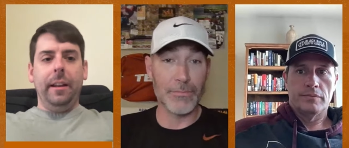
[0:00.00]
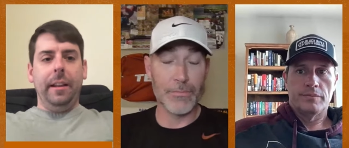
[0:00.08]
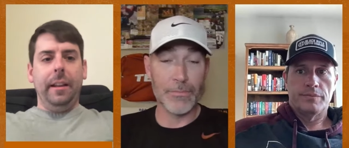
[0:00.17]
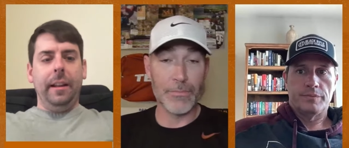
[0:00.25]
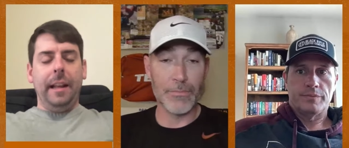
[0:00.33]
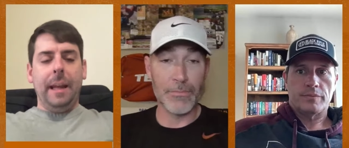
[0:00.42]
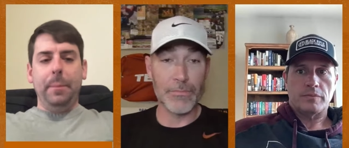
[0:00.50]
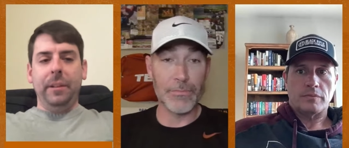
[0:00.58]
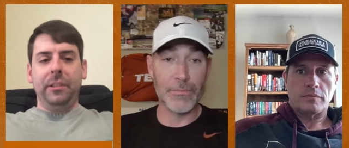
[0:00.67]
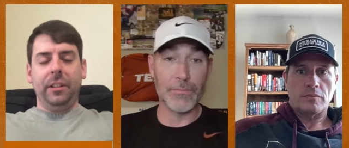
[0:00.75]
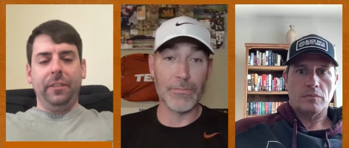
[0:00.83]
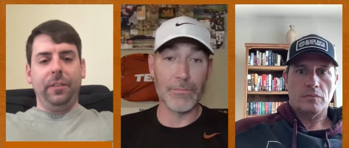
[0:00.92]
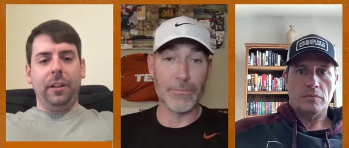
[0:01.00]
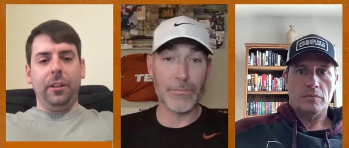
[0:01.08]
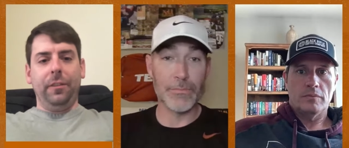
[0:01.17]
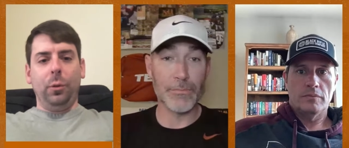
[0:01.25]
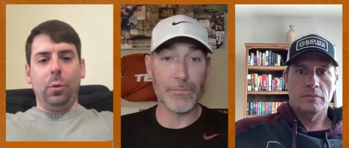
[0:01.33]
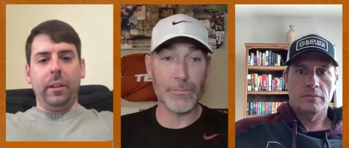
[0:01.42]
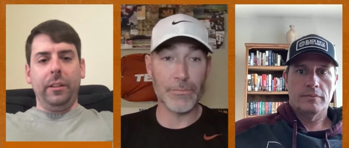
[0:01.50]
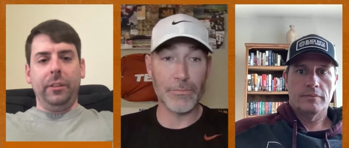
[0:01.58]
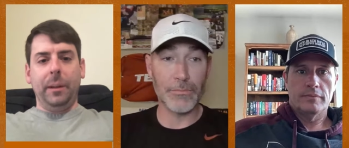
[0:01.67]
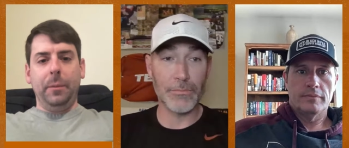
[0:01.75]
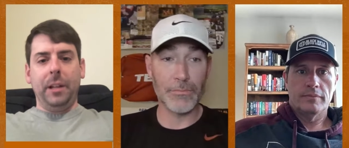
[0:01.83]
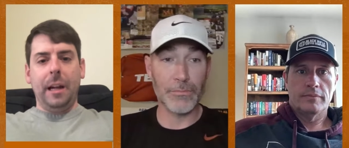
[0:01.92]
Speaker 1: and, and Amos on the on the floor at the
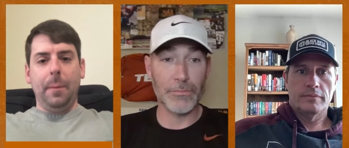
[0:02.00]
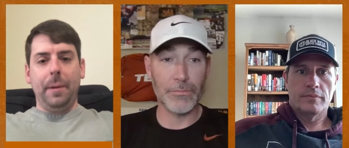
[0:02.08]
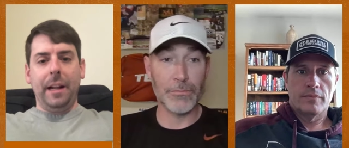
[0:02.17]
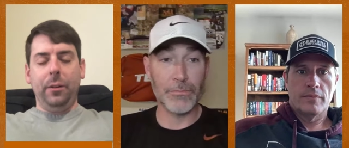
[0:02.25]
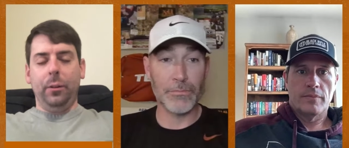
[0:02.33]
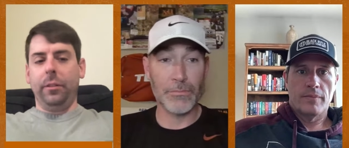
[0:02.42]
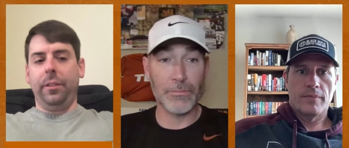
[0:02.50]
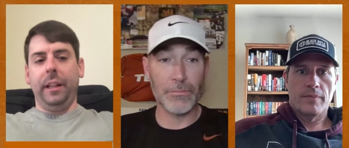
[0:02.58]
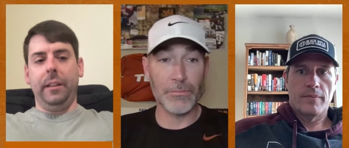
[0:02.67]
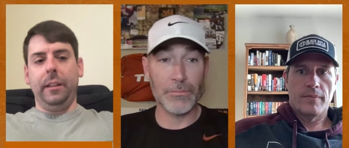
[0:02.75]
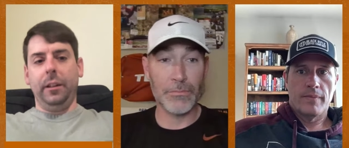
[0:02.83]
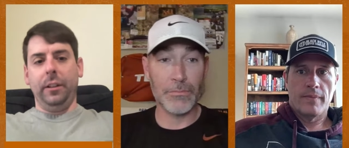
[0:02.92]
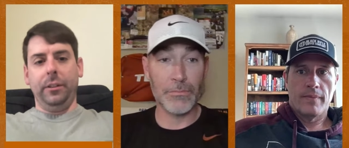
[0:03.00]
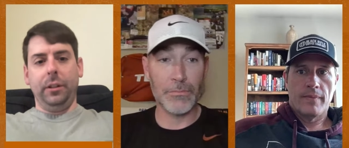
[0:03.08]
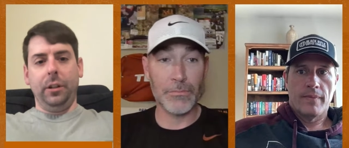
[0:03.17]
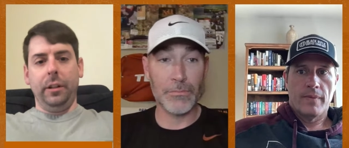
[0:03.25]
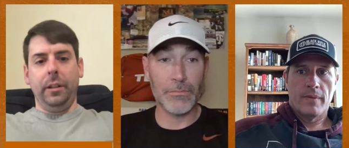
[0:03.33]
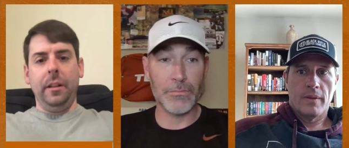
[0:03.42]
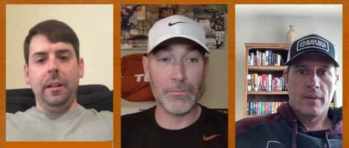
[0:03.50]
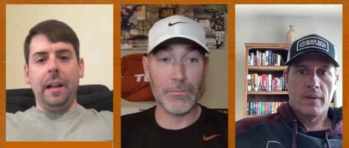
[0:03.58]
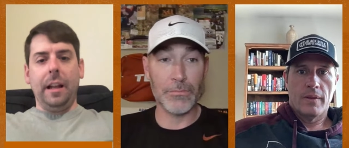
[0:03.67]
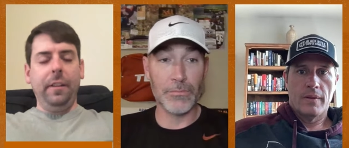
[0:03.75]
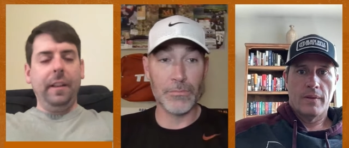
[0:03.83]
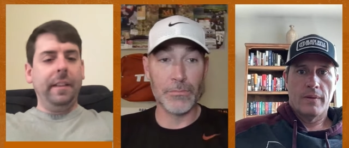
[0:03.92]
same time, I don't think they're as good.
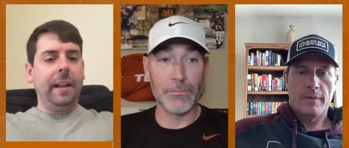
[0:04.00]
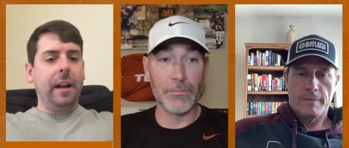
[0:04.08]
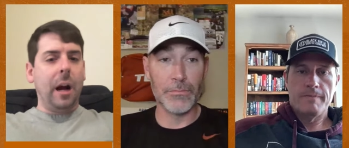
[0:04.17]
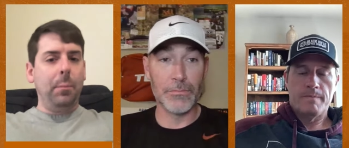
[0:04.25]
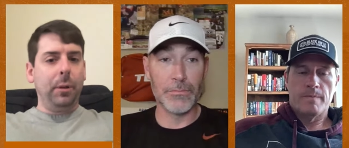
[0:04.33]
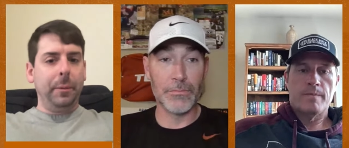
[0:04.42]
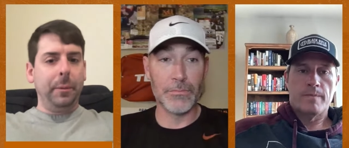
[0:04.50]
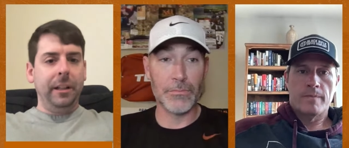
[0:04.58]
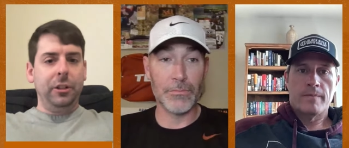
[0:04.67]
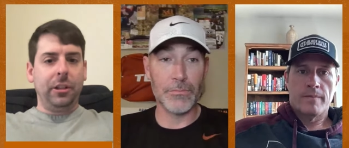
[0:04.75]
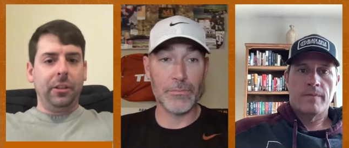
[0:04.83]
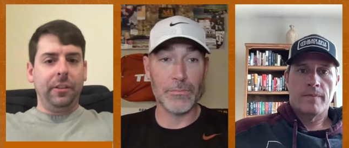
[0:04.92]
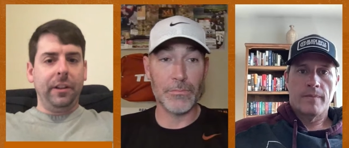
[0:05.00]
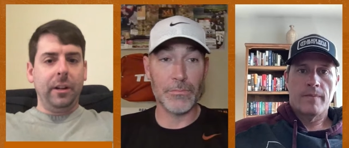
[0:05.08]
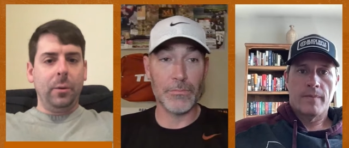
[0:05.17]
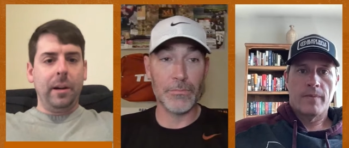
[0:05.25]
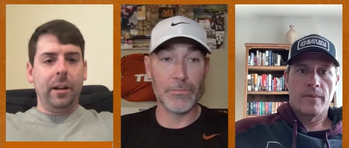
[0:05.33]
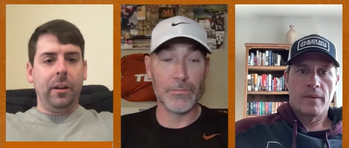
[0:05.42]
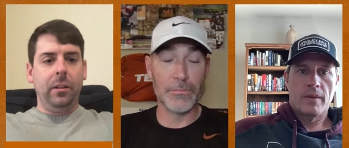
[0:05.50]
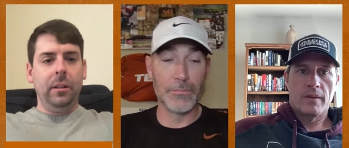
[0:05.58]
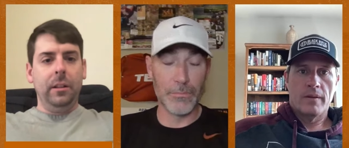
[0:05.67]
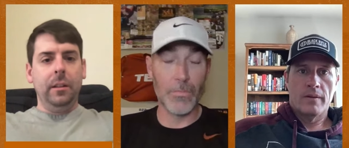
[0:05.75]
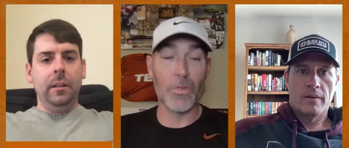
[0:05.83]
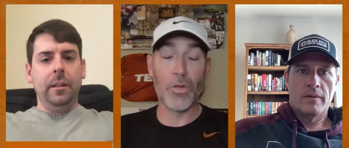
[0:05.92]
I don't think they complement each other very well.
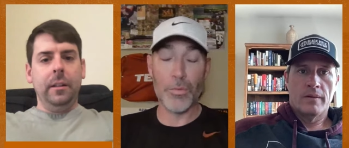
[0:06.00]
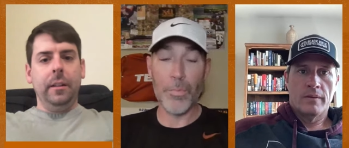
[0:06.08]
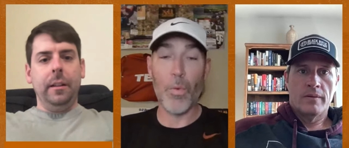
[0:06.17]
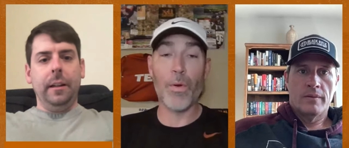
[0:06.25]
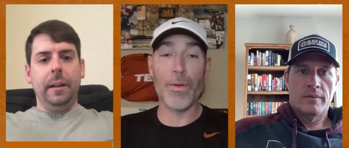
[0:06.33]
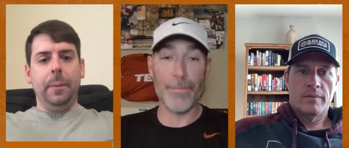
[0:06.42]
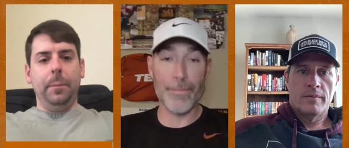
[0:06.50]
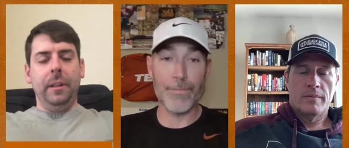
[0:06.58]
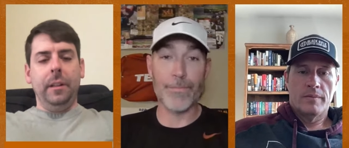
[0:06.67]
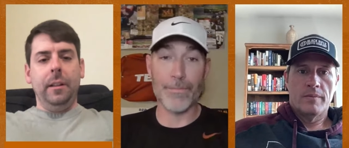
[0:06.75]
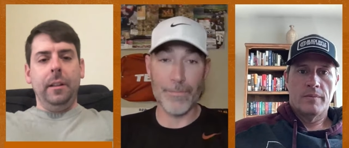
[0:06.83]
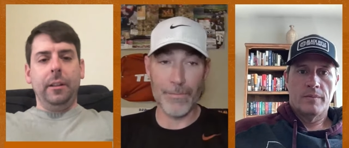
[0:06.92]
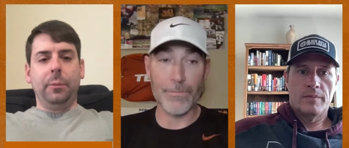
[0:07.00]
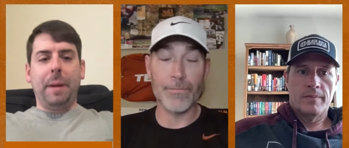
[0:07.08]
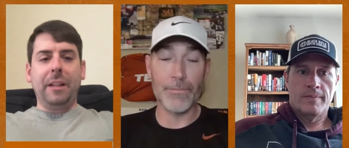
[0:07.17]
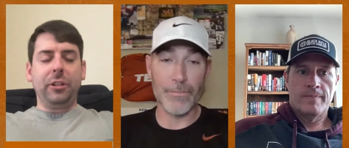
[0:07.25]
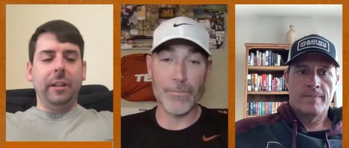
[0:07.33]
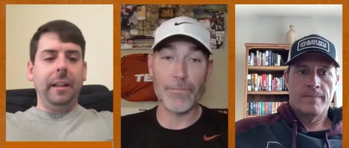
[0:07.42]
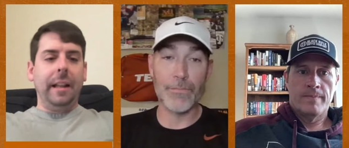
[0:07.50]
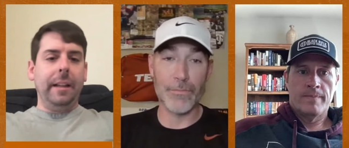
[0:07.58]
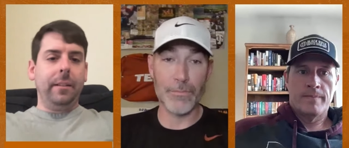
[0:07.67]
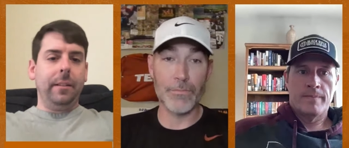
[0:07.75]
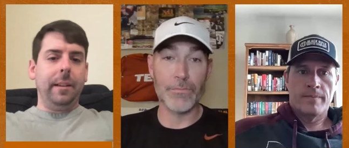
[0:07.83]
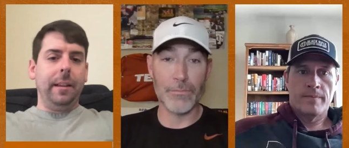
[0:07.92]
Speaker 2: Good point. Um,
Speaker 1: especially
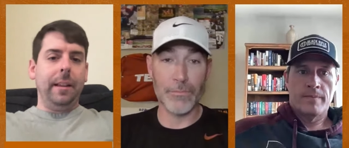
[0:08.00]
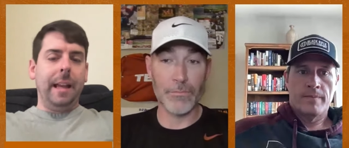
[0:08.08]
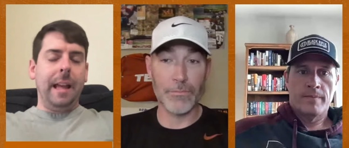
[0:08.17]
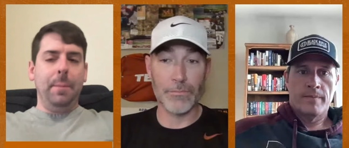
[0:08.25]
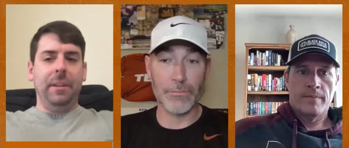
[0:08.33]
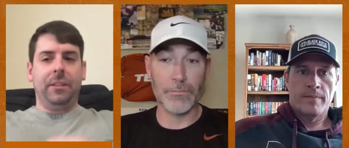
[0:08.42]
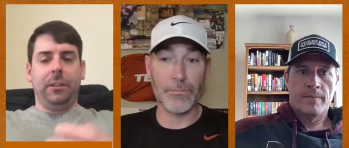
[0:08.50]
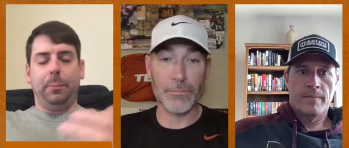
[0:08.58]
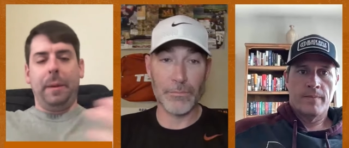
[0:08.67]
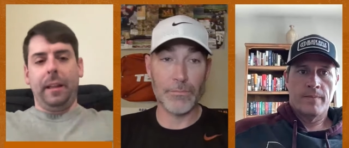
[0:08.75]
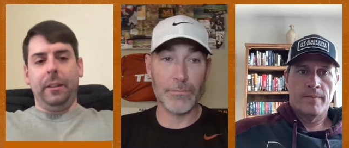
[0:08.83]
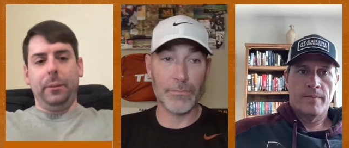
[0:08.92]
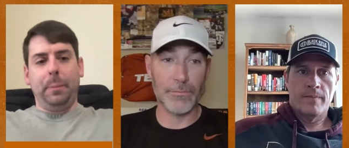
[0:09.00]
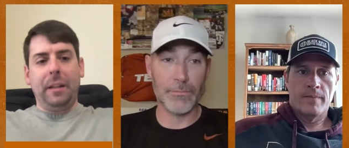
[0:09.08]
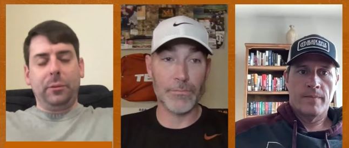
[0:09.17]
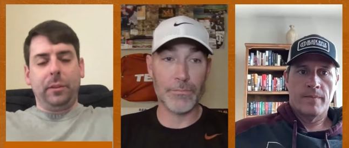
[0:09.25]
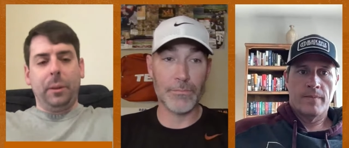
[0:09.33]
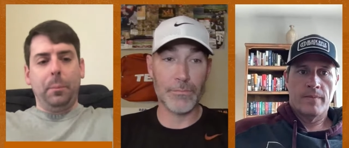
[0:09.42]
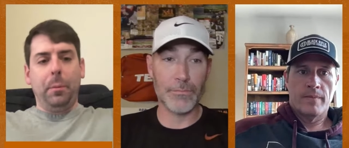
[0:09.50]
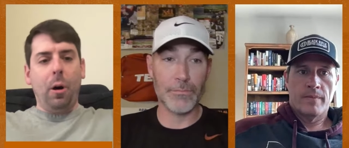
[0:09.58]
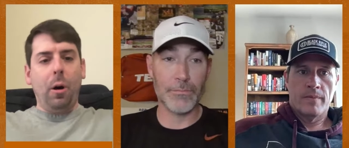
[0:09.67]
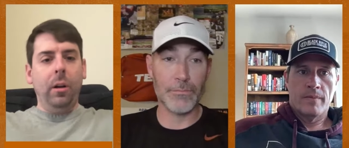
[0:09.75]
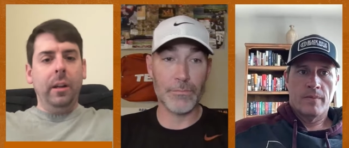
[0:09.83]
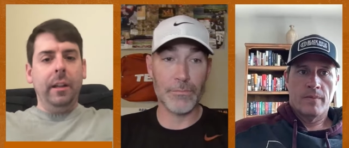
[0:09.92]
like Amos is be- is best with the
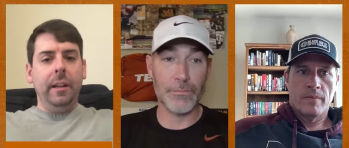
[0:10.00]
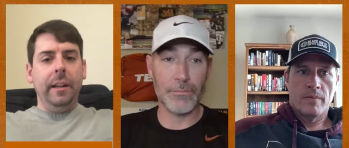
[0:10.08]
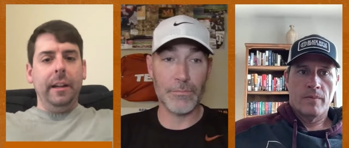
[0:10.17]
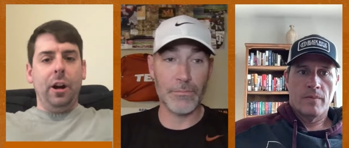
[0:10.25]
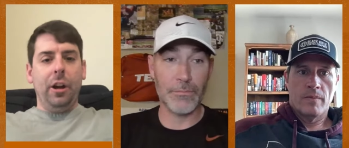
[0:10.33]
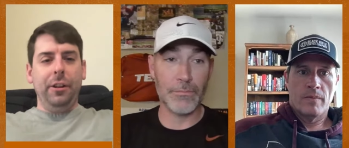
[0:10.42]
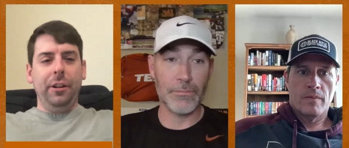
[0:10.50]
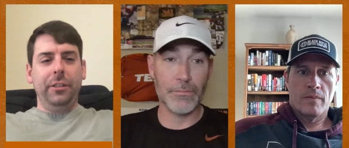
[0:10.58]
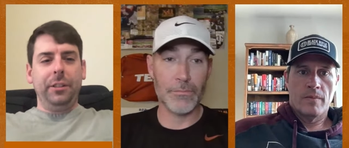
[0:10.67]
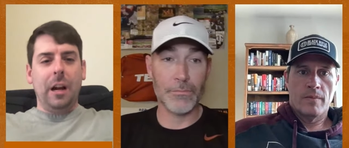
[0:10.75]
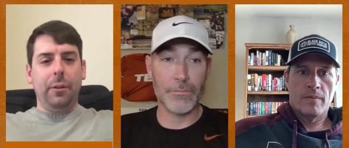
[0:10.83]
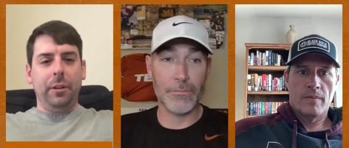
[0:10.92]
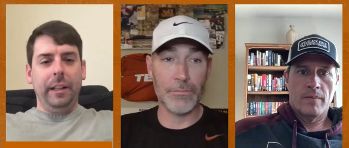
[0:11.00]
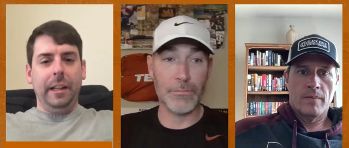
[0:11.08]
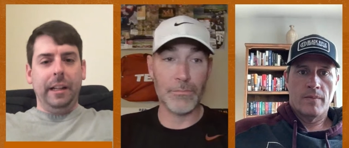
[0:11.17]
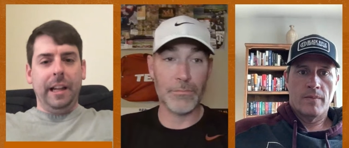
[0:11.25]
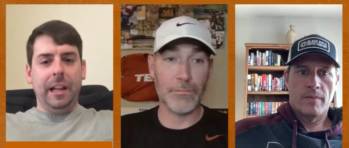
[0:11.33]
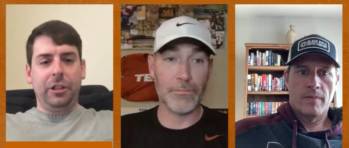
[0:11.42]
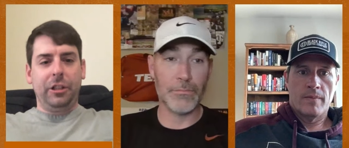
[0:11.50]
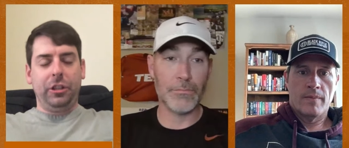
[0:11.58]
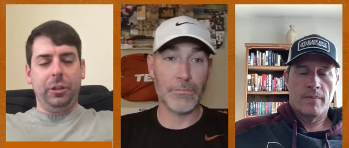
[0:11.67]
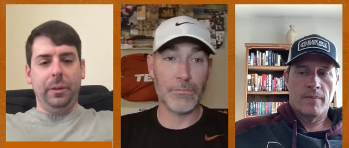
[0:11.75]
ball, and Hunter is not really a catch and